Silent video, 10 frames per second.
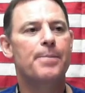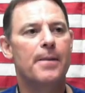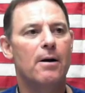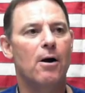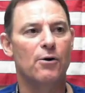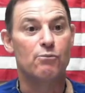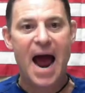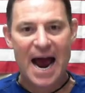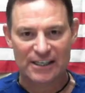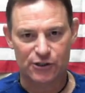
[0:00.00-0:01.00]

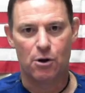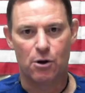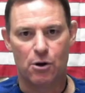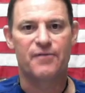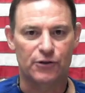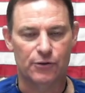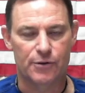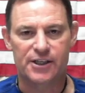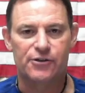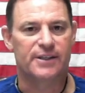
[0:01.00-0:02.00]
rational for
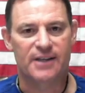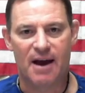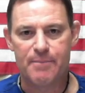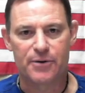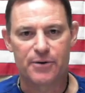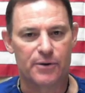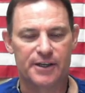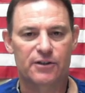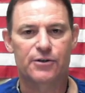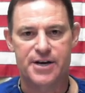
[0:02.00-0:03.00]
certain injuries. I've been doing
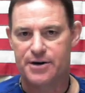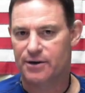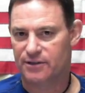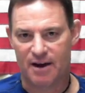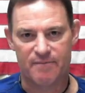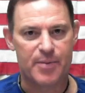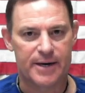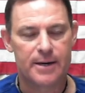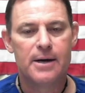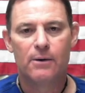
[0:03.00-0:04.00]
this 30 years. I've
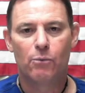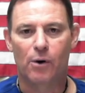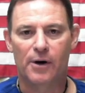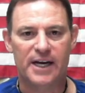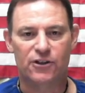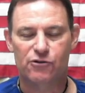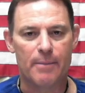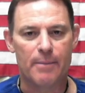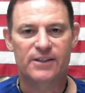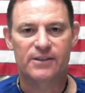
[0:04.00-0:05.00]
been working in
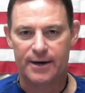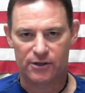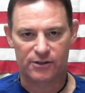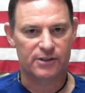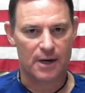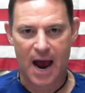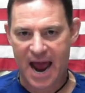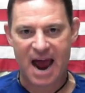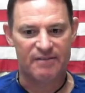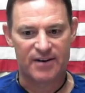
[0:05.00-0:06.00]
trauma centers. I
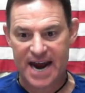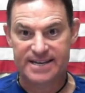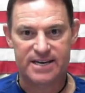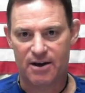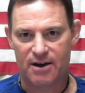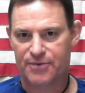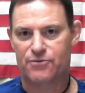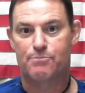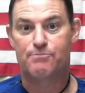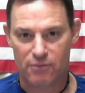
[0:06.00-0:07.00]
have an idea
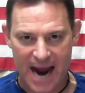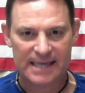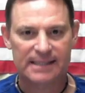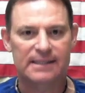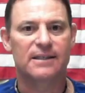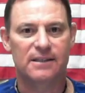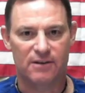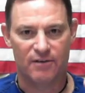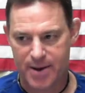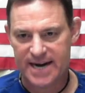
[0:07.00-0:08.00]
through practice of
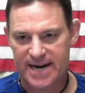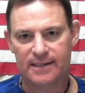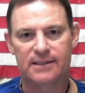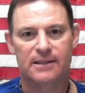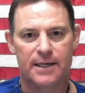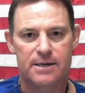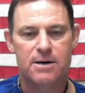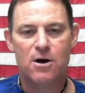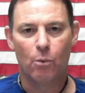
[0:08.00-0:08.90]
medicine what it